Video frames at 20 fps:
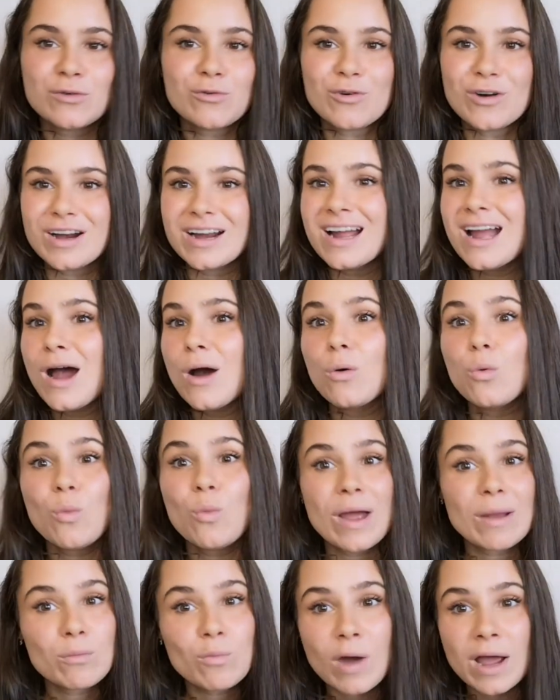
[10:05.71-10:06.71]
or
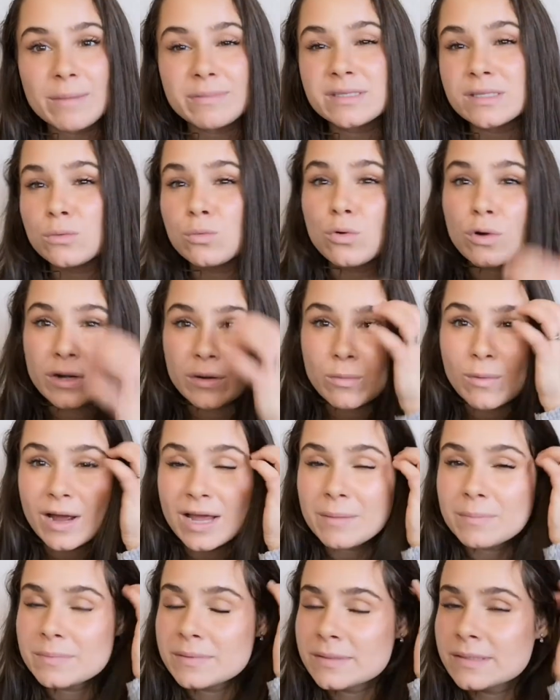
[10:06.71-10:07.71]
wet wipes, the water
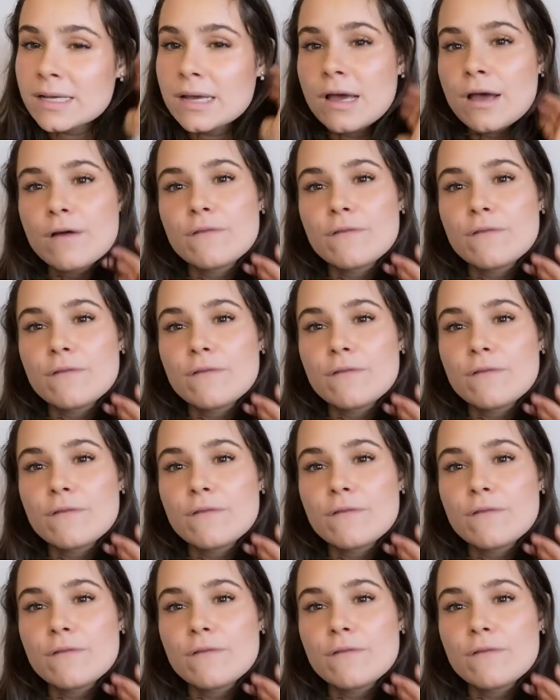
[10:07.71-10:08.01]
wipes,